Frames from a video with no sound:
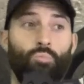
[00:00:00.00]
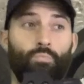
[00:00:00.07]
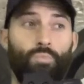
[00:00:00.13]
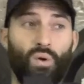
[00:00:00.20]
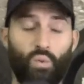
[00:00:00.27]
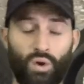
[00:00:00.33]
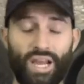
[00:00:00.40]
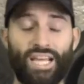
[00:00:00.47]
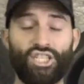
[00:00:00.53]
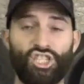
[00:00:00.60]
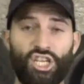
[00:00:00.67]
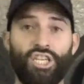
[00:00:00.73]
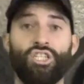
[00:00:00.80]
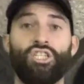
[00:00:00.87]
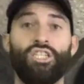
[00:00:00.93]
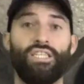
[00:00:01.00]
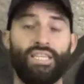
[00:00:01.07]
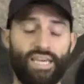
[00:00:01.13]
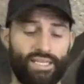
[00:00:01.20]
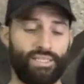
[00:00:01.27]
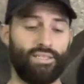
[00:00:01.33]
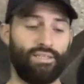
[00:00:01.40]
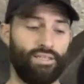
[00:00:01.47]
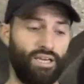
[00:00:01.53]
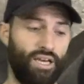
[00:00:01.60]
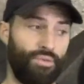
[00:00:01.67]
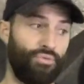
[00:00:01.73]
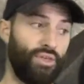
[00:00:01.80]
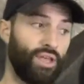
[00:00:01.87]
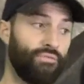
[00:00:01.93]
But would I change it? Yes.
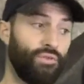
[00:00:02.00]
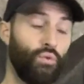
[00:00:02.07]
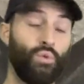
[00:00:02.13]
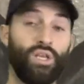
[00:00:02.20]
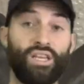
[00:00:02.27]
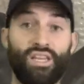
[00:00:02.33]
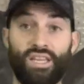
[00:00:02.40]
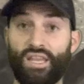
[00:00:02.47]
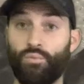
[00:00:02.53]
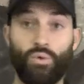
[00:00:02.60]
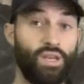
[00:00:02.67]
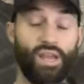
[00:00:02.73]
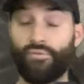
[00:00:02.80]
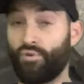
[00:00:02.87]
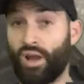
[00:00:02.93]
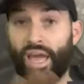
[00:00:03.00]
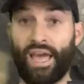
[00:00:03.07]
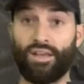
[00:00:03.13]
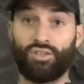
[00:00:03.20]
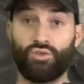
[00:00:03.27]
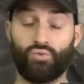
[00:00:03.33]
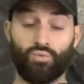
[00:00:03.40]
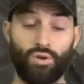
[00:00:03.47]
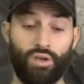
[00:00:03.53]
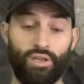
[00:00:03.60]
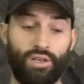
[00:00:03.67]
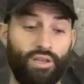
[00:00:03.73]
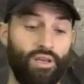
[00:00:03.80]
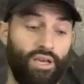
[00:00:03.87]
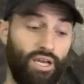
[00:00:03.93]
Thankfully, we never had to
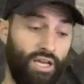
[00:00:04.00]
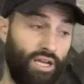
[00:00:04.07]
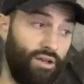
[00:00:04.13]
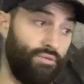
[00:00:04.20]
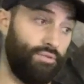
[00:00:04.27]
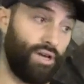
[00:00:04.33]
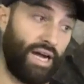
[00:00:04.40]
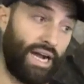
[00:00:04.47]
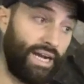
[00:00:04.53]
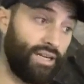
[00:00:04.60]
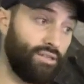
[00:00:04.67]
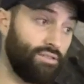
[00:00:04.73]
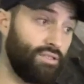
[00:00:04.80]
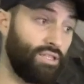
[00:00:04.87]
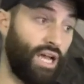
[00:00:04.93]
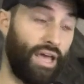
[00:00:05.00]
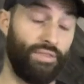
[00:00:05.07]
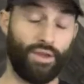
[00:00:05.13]
run the irons.